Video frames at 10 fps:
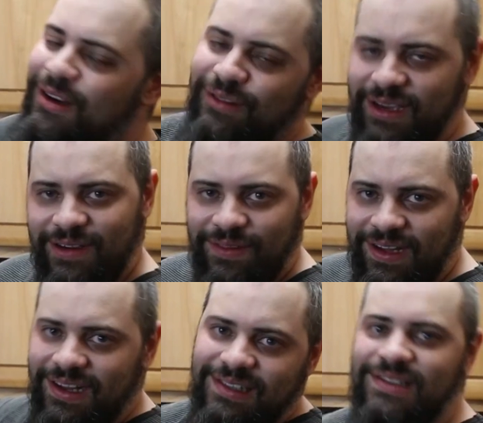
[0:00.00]
We have
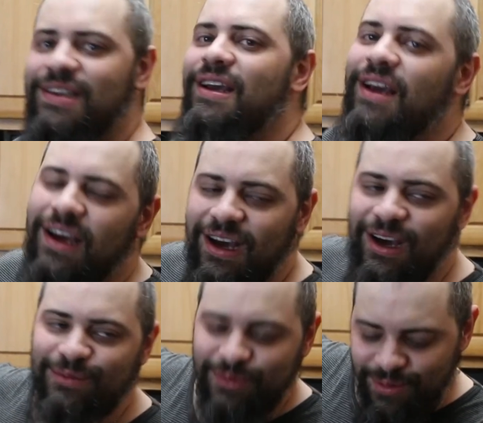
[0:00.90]
lots.
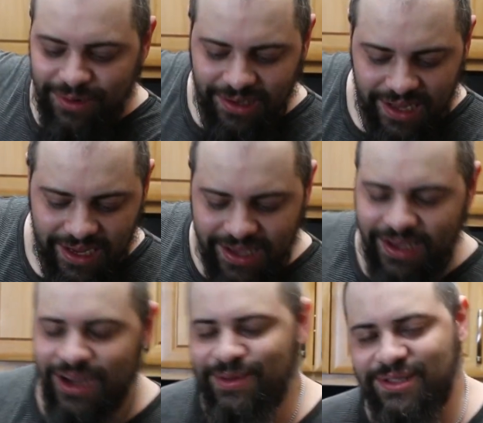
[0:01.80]
Um, remember to like,
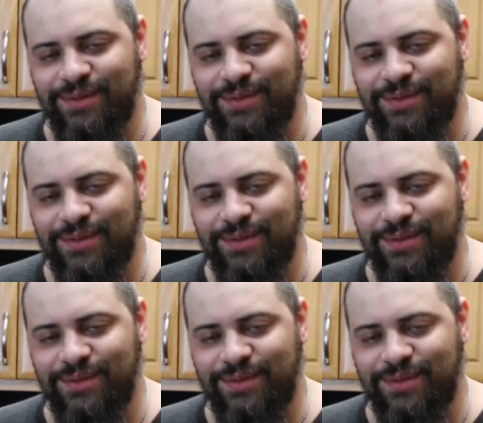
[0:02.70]
comment,